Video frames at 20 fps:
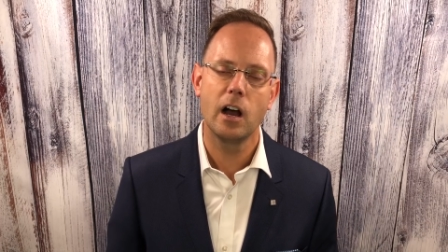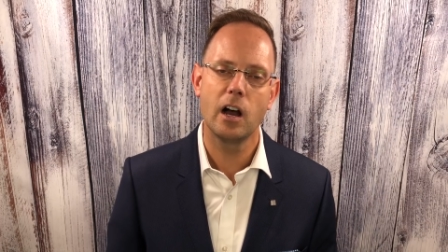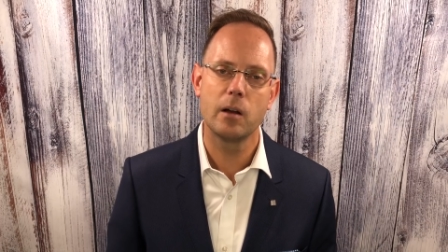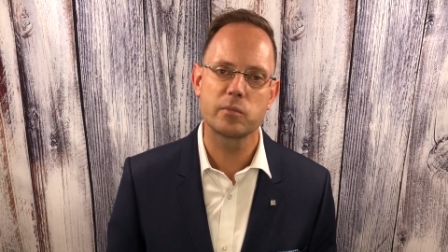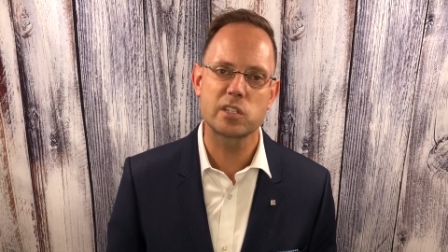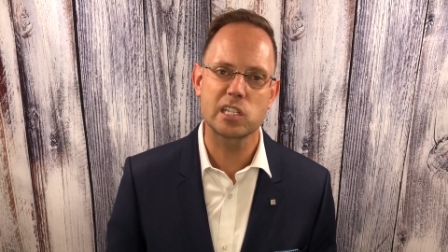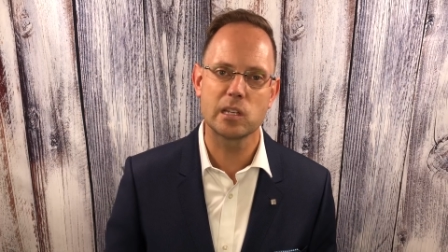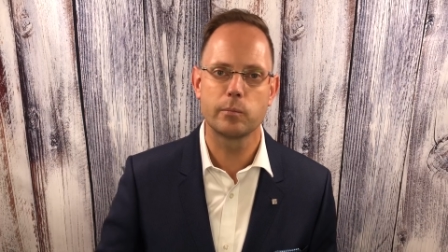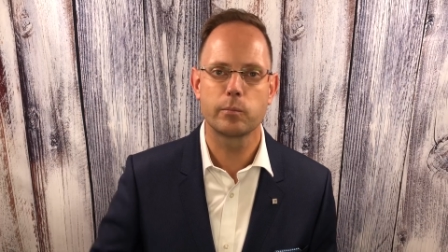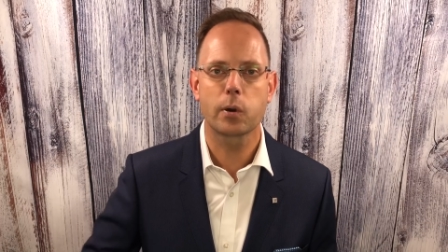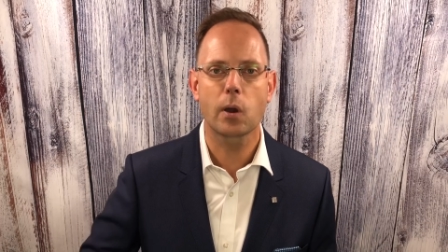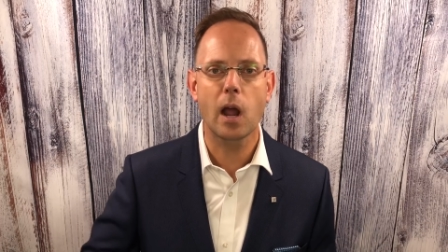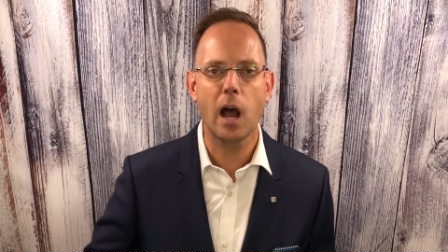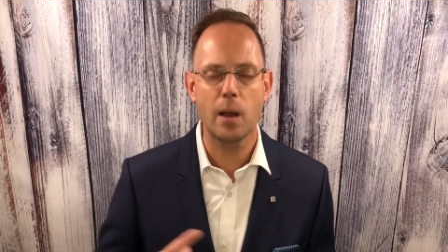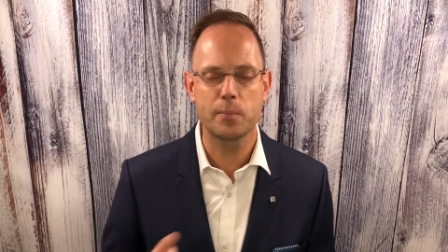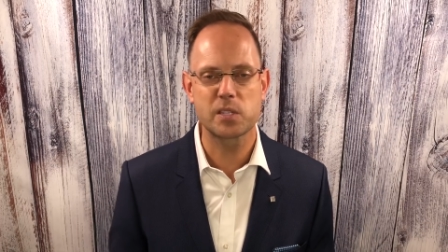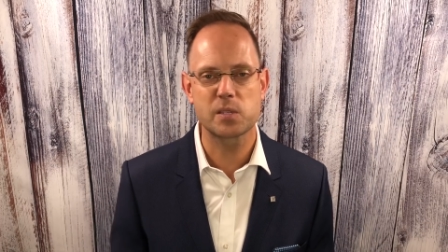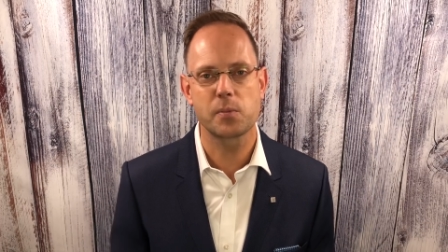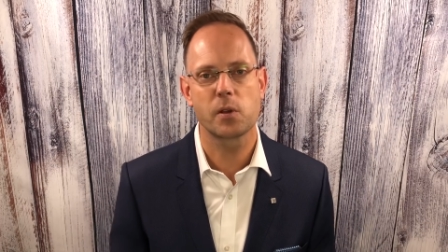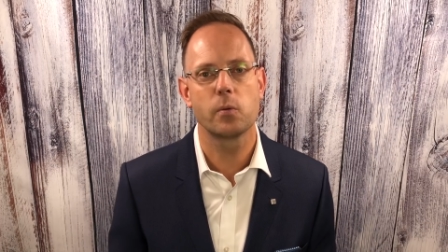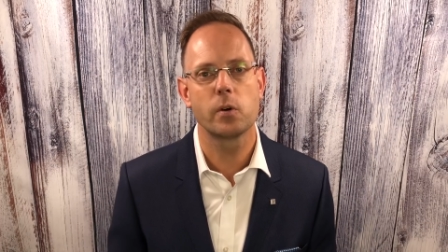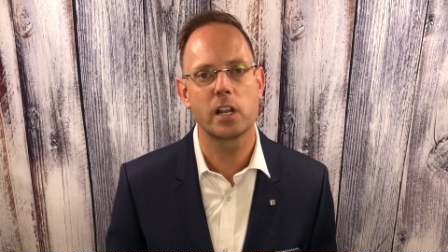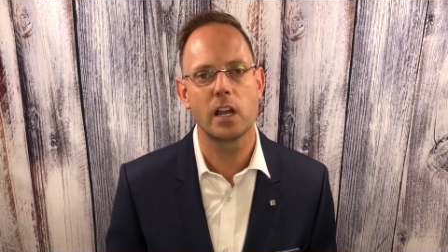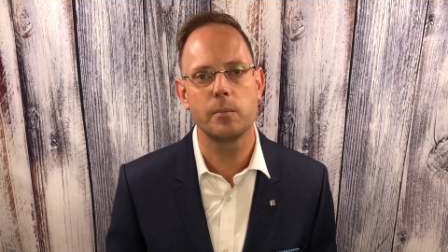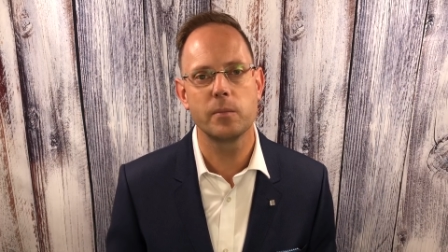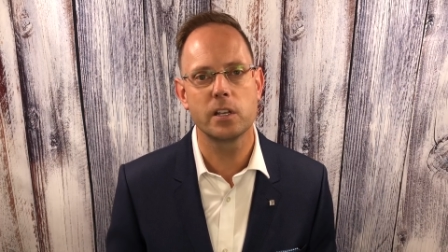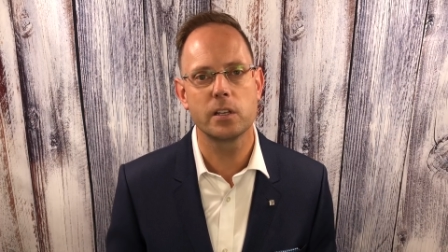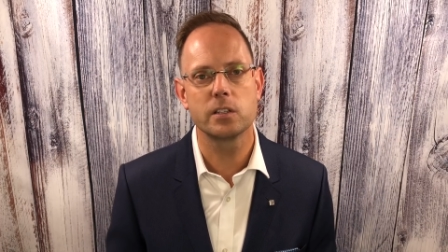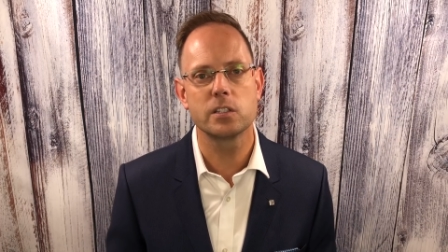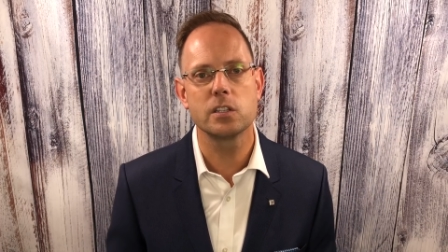some props, but what I'm
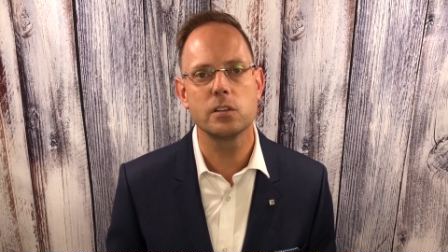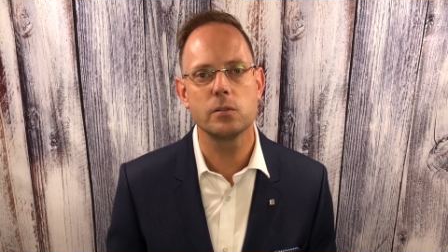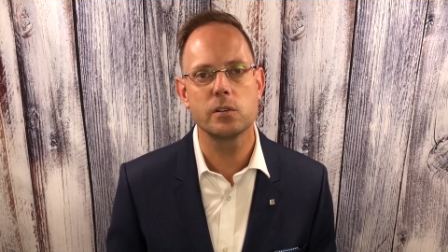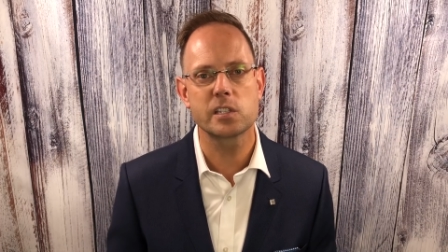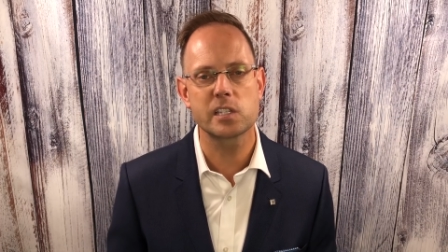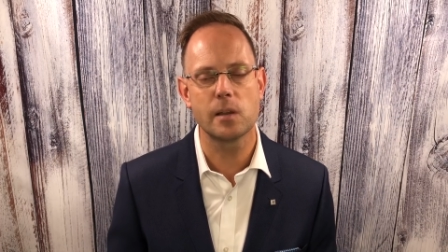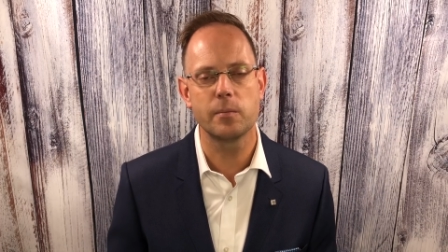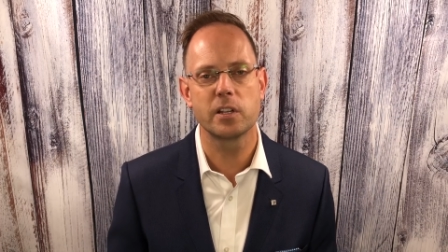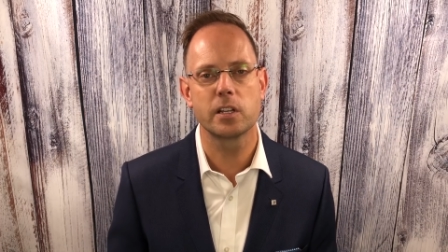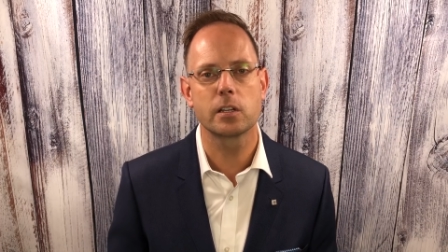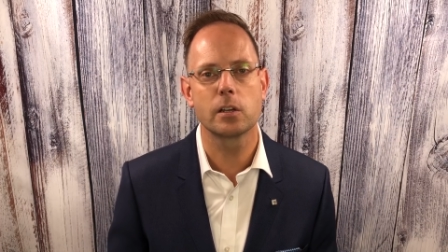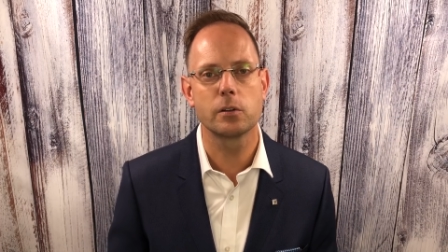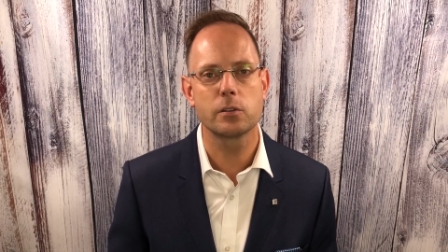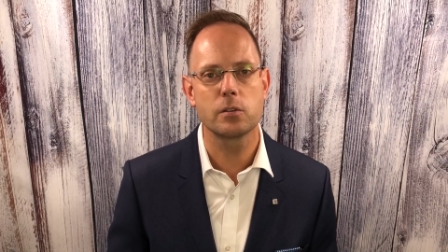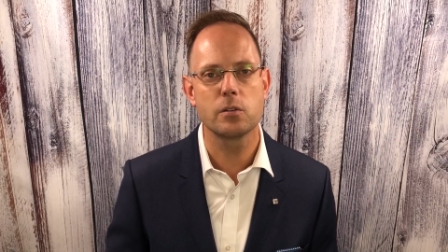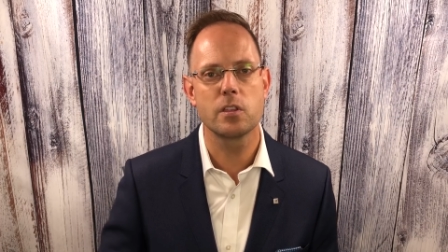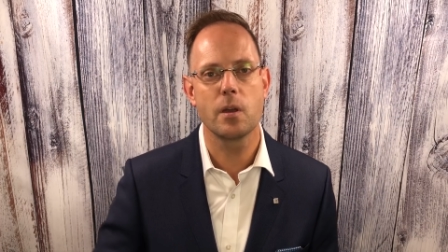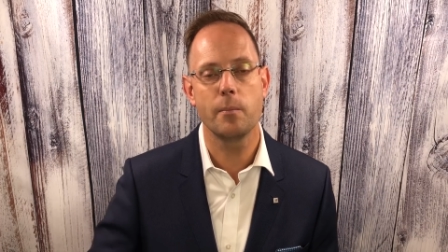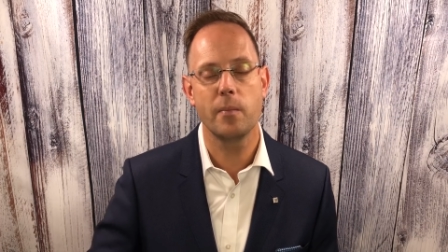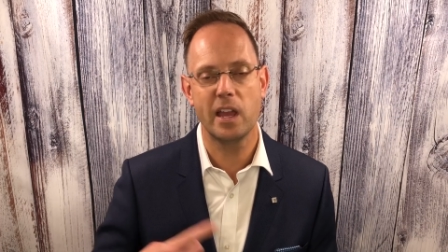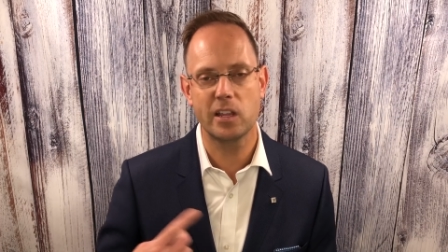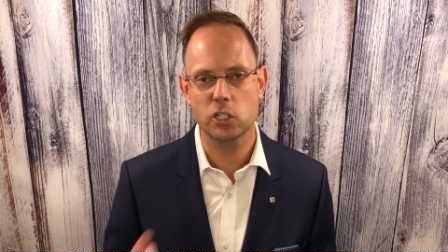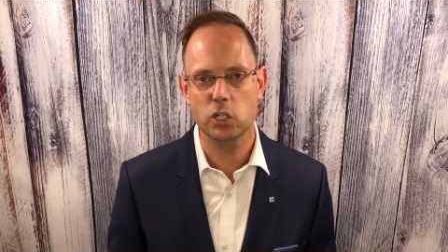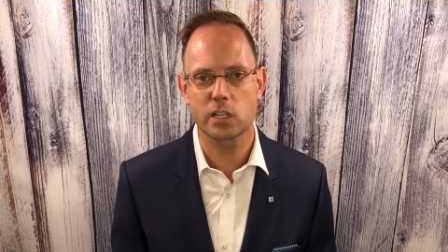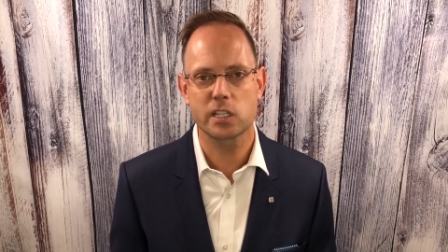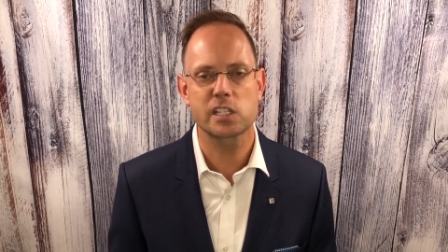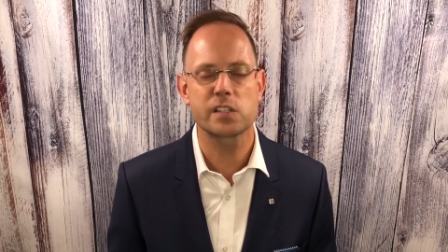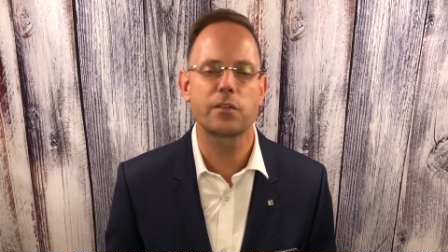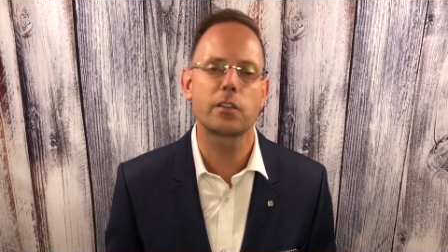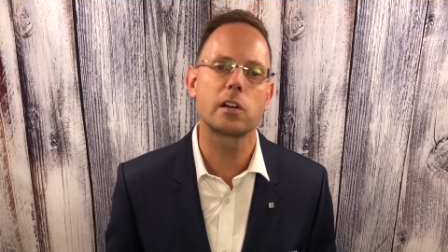going to do is I'm going to go through the
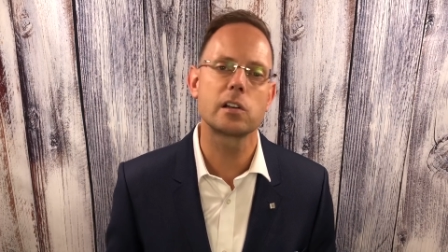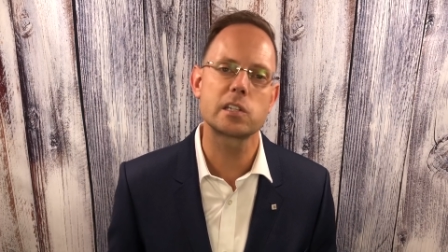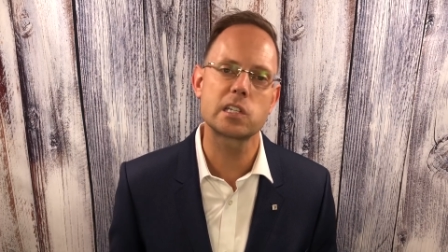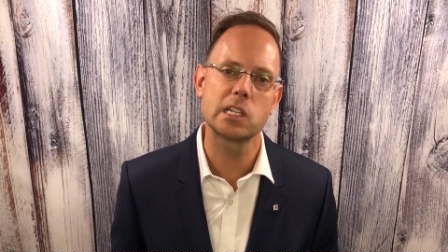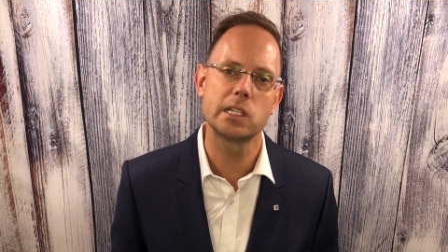metrics first,